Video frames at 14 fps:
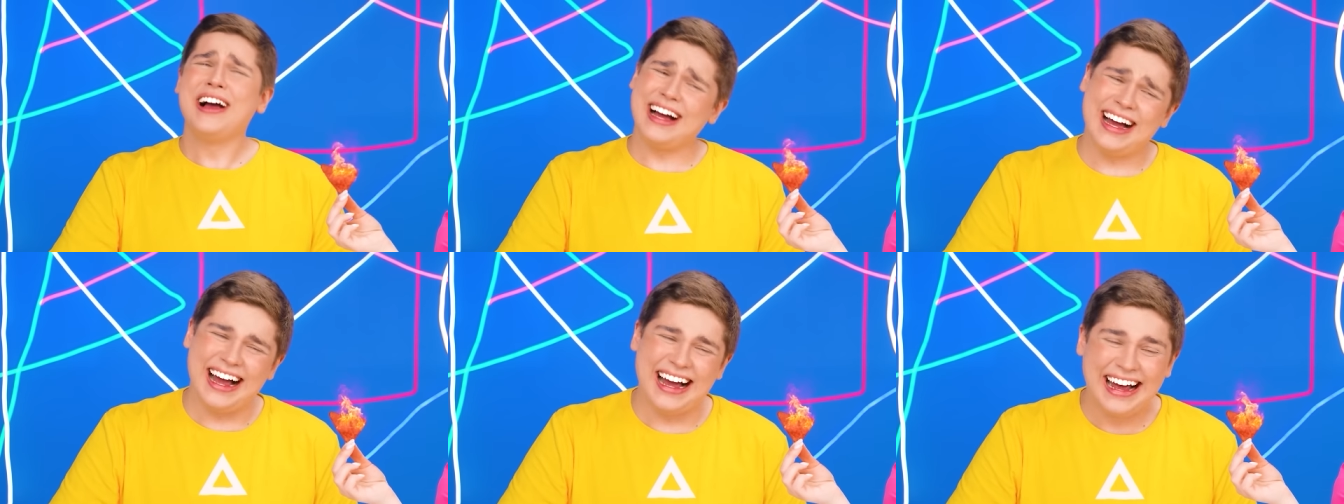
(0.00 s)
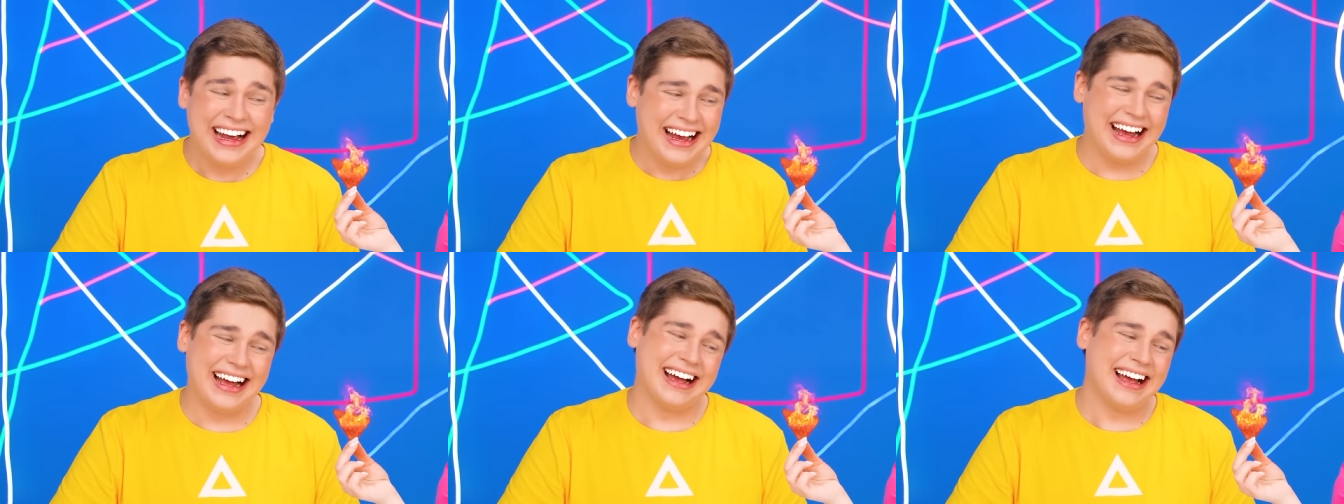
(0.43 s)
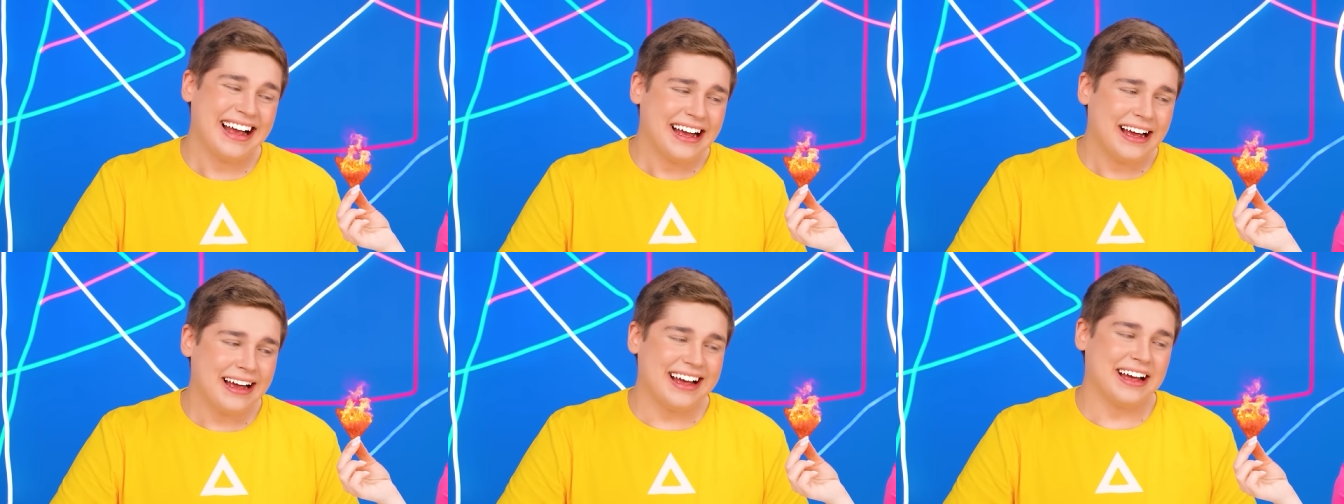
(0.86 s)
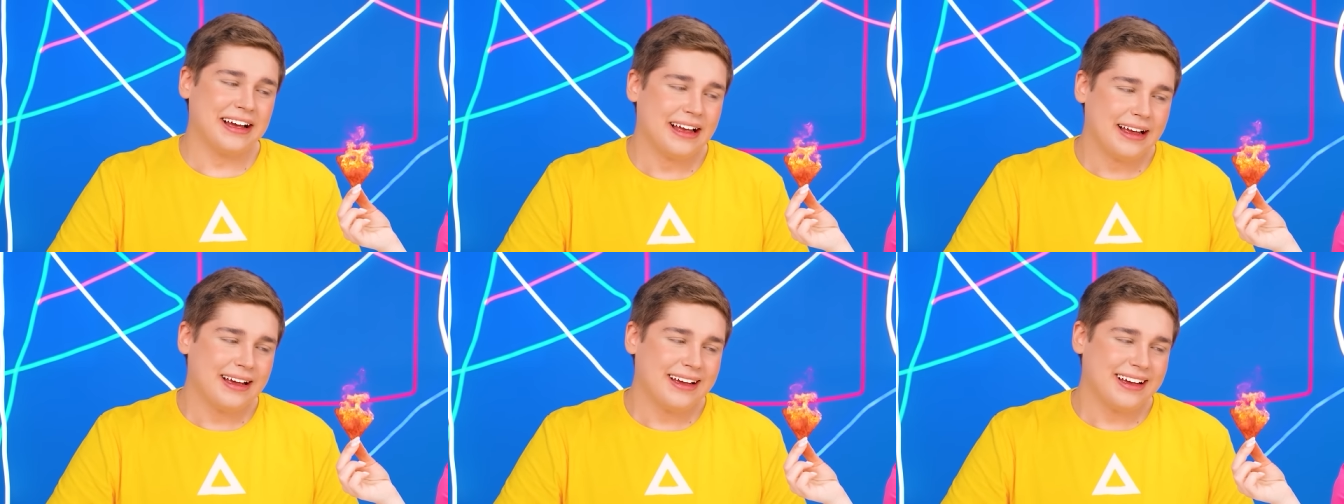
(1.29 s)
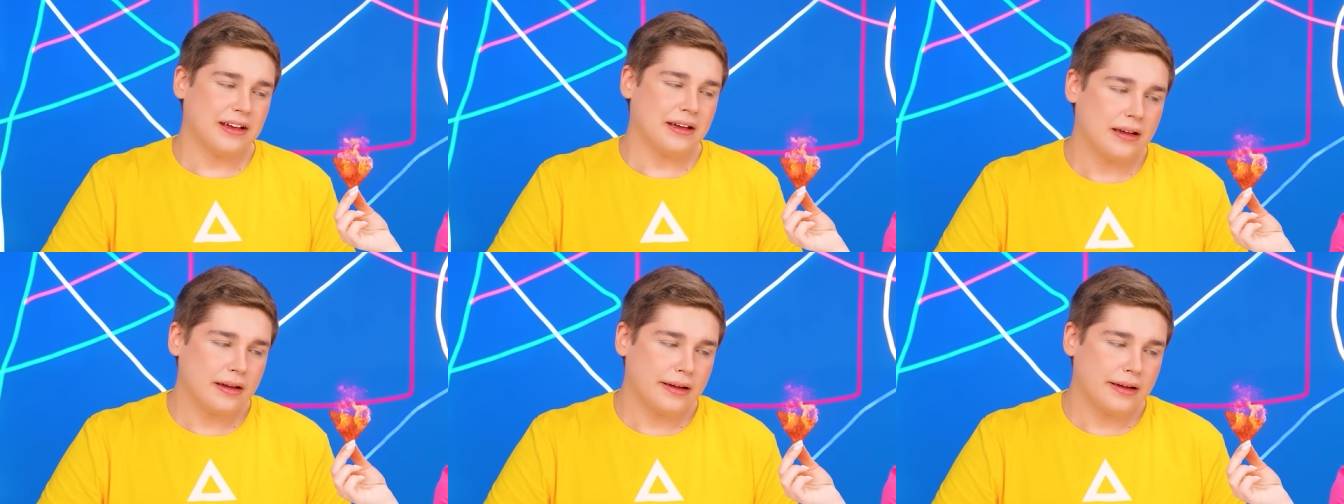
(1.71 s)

They're for you. What?